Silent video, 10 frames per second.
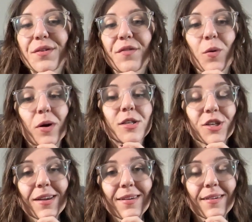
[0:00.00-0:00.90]
for
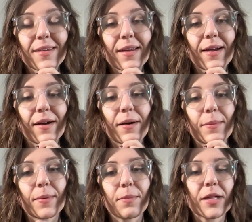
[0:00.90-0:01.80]
watching.
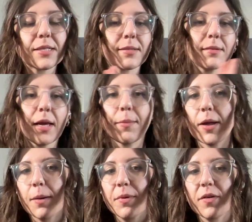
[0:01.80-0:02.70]
Please hit me
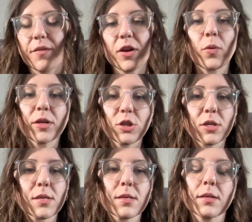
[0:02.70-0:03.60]
up if you have any
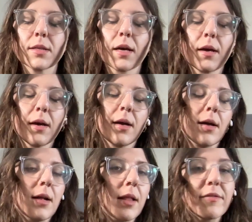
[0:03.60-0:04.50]
questions.
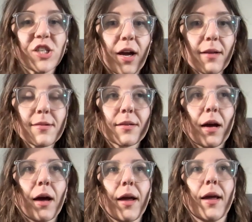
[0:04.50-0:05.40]
Love a chat.
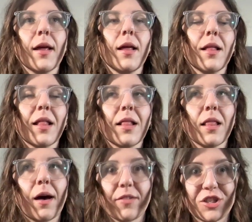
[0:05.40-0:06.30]
I
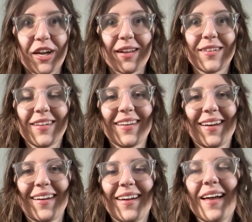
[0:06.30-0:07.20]
love a chat.
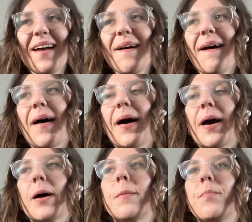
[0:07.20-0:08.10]

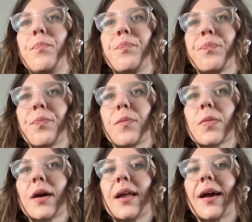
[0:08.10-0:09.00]
And
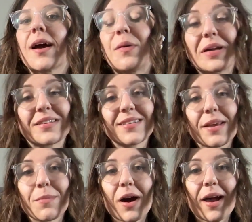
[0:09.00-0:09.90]
I can't wait to see
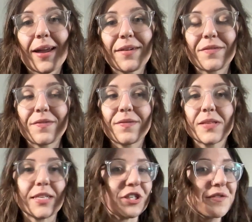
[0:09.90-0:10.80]
my
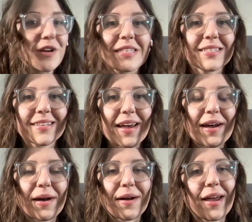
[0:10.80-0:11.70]
stitchy friends
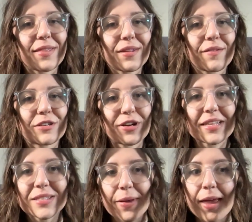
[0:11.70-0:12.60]
at the retreat
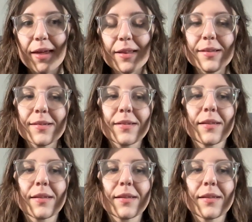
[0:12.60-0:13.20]
this weekend.